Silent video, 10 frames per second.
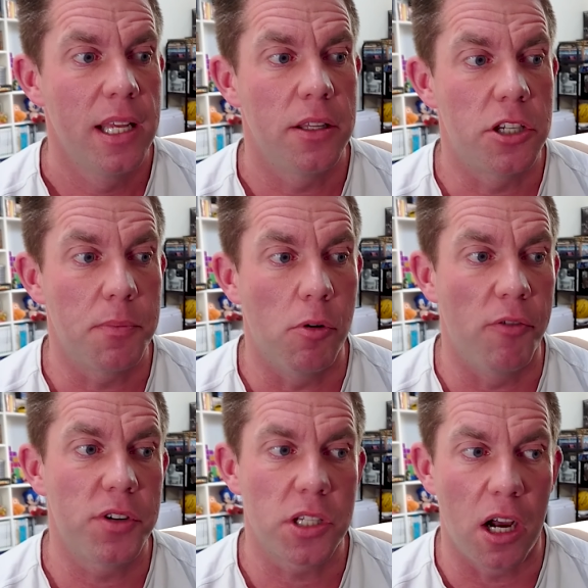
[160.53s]
There's support
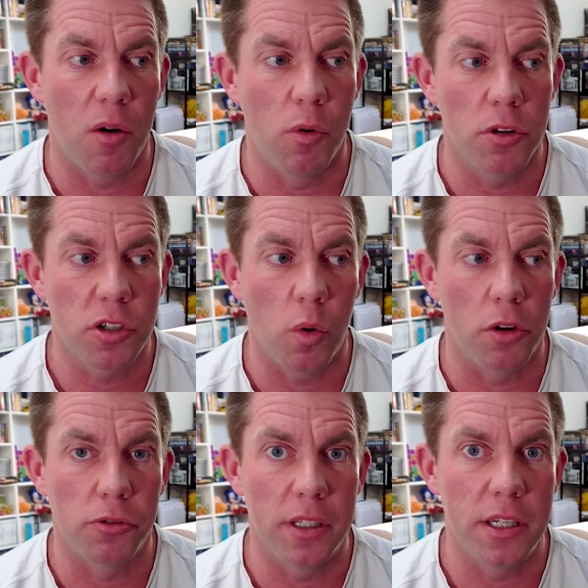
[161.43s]
for Star Wars
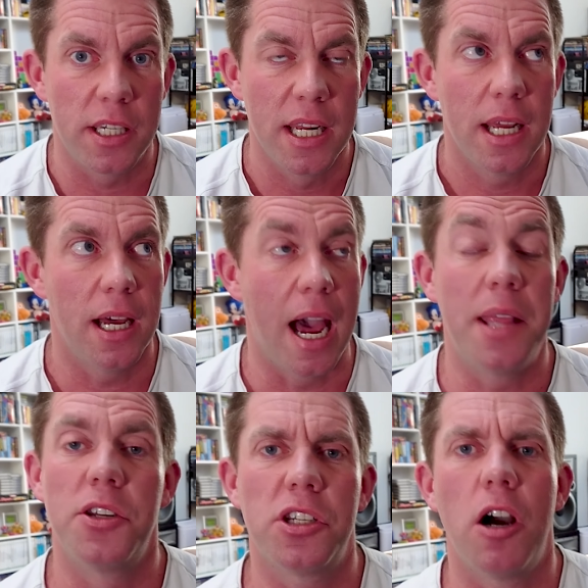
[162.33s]
Squadrons,
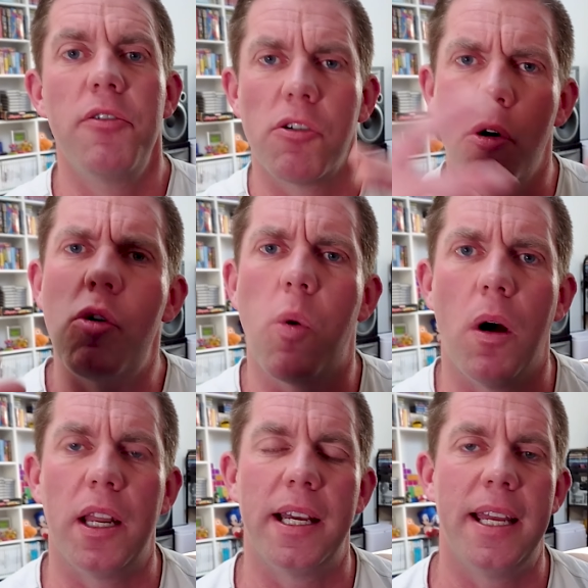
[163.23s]
and there's an overall
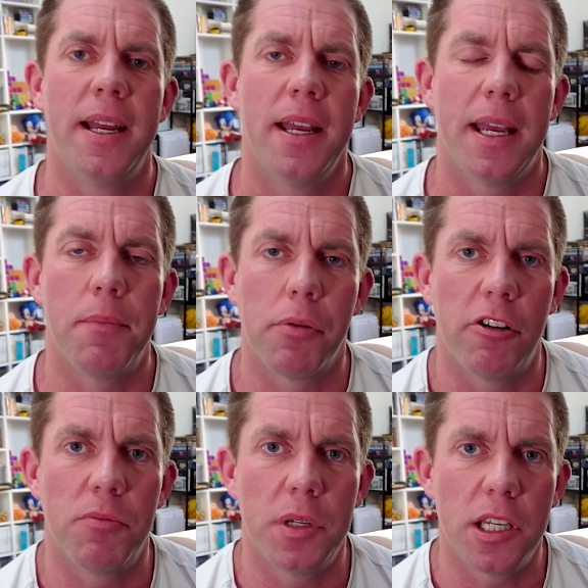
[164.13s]
quality
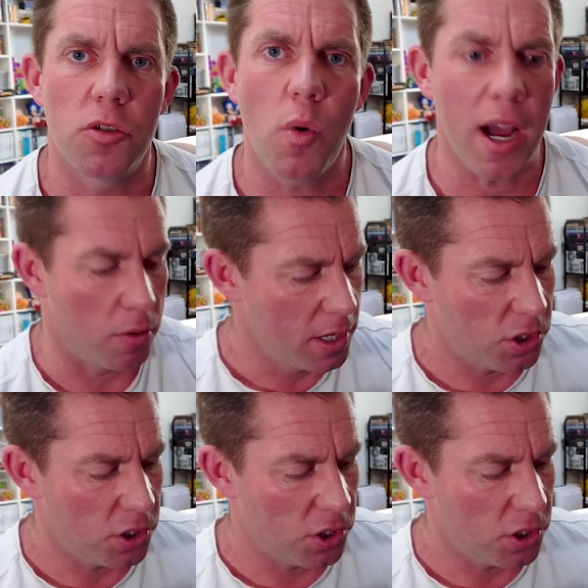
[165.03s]
improvement as well.